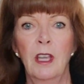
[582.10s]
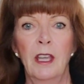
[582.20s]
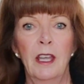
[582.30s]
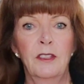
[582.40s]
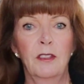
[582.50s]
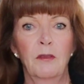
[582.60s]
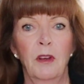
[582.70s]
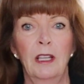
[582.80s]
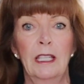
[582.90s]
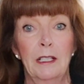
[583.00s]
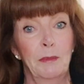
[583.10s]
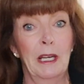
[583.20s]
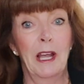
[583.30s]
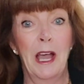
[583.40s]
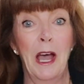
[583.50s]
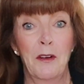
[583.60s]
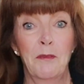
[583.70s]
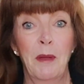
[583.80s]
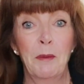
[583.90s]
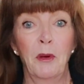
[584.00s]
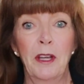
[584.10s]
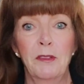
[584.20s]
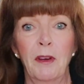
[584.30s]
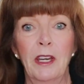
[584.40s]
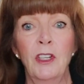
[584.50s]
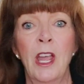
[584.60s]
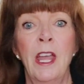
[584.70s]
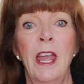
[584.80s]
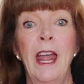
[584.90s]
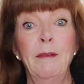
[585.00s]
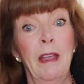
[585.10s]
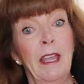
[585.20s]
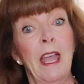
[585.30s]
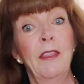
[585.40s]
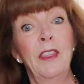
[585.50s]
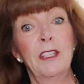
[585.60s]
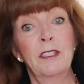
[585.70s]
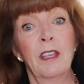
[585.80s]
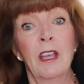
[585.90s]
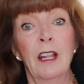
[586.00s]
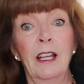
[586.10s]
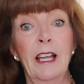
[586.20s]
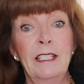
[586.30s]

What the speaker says: It's a little bit out of my price range. Anyway, this, like, I